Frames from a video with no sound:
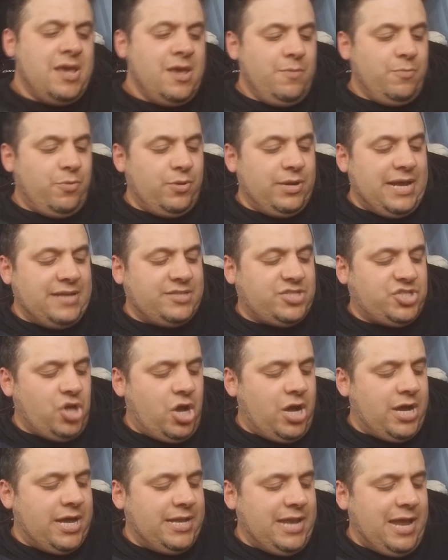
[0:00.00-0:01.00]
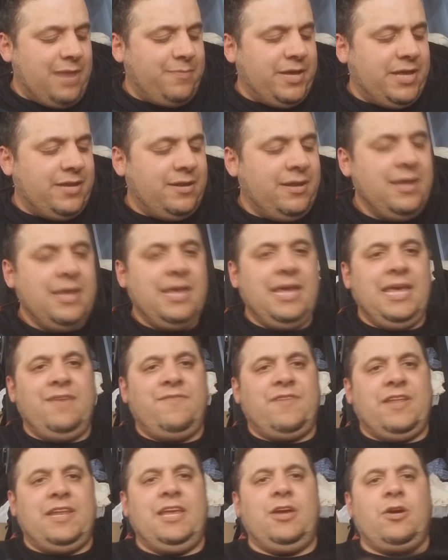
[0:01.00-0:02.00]
But when I saw it, I mean,
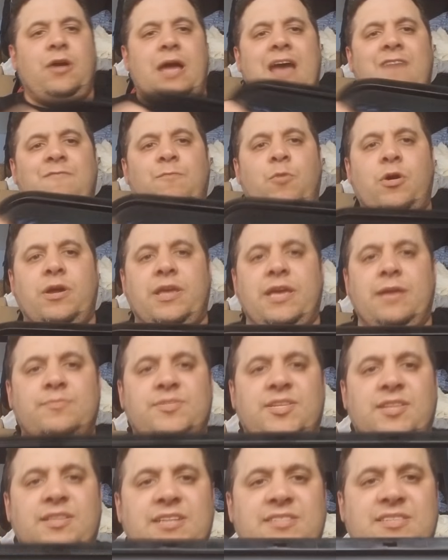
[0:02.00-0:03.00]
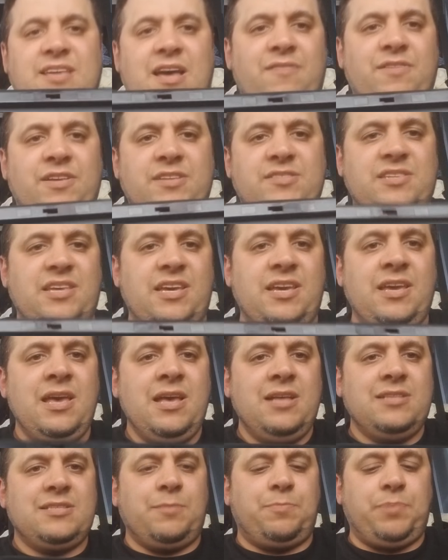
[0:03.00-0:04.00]
even here I have more games than this, obviously.
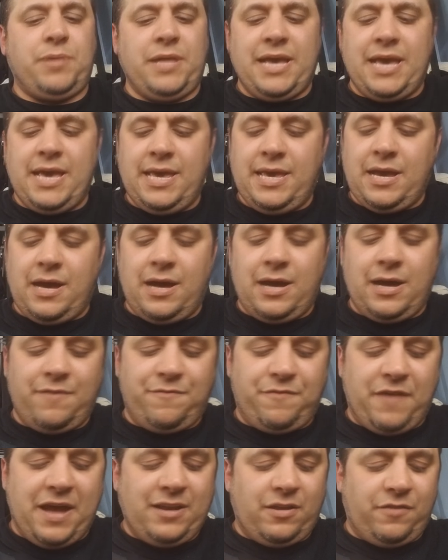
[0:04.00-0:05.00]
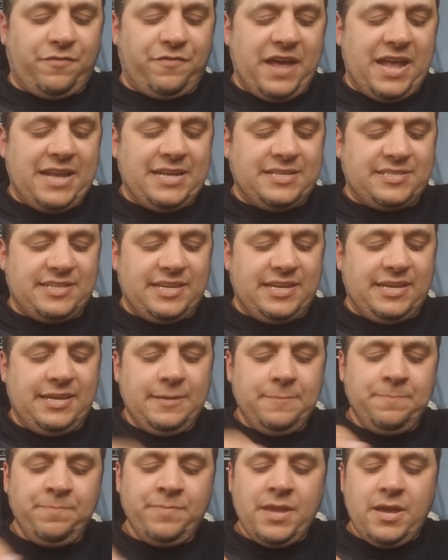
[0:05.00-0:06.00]
To play uh, Final Fantasy
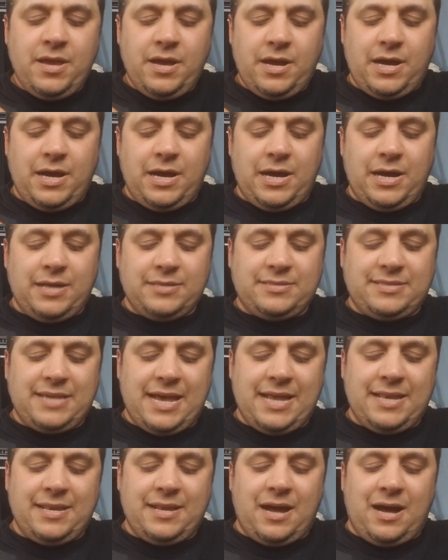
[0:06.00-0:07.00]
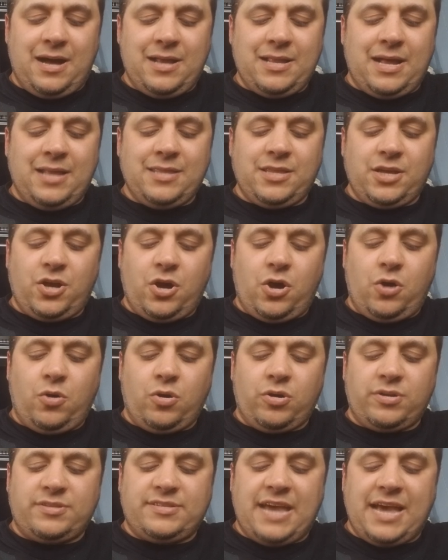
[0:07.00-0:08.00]
uh, 10 on, on, the go,
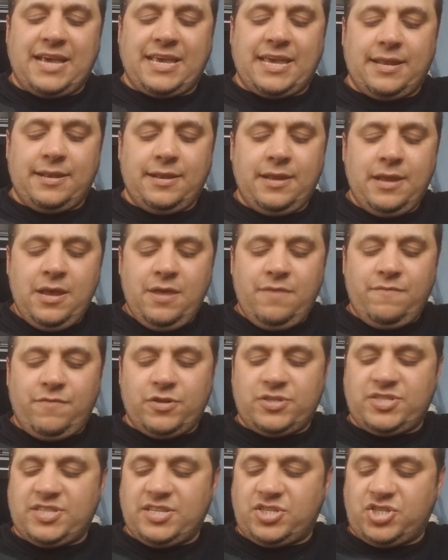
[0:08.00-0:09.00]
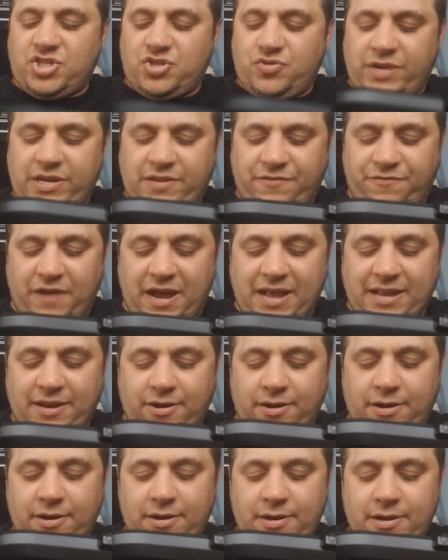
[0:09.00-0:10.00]
or Tekken versus Street
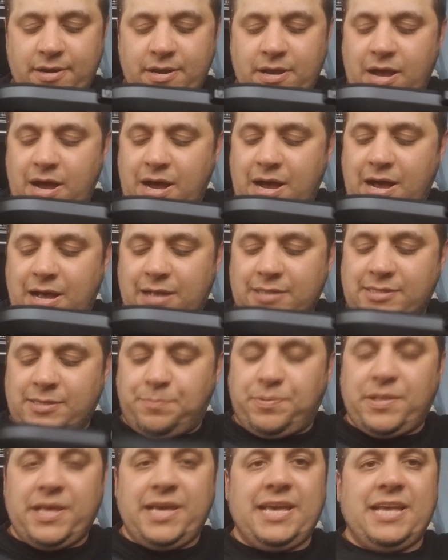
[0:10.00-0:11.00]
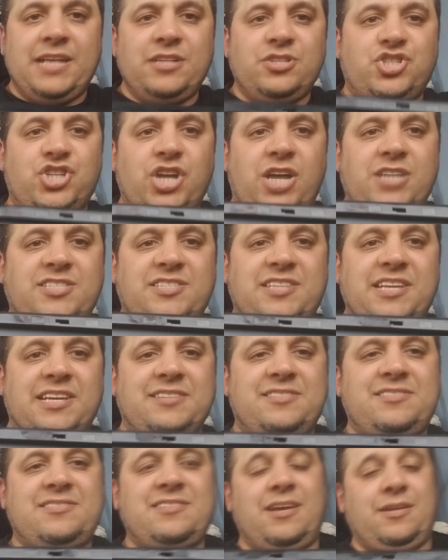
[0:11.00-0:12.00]
Fighter, uh, to play
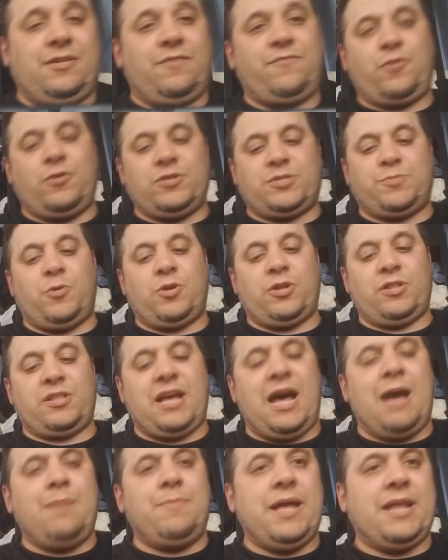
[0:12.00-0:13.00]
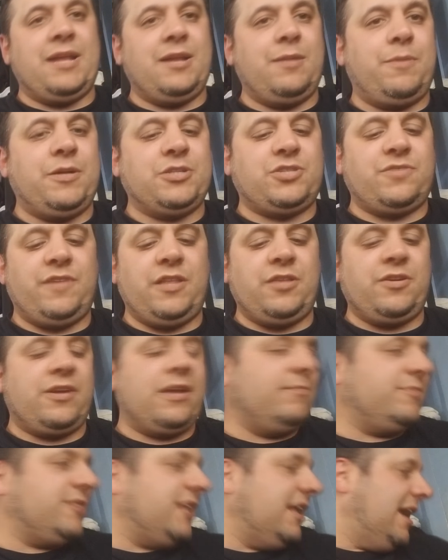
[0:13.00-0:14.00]
Injustice, and of course Mortal Kombat and a bunch of other
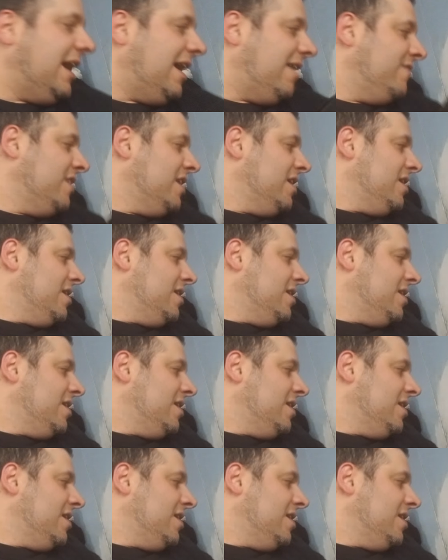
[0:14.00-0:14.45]
games that I have.